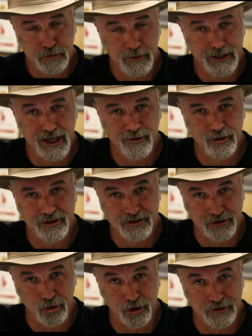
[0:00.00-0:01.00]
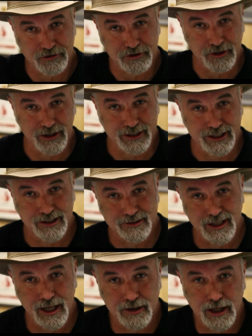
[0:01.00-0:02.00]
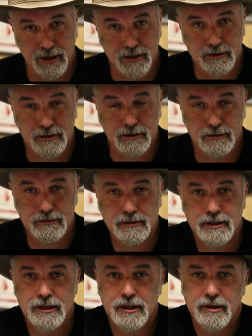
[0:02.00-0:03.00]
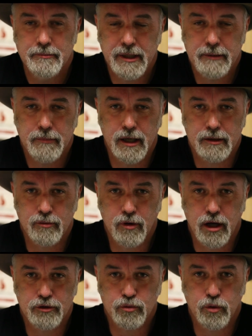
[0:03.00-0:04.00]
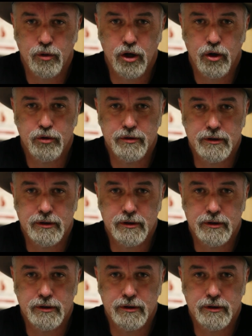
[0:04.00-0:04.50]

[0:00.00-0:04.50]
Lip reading: to be down where the storage facility is now, down at Piedmont and Roswell Road.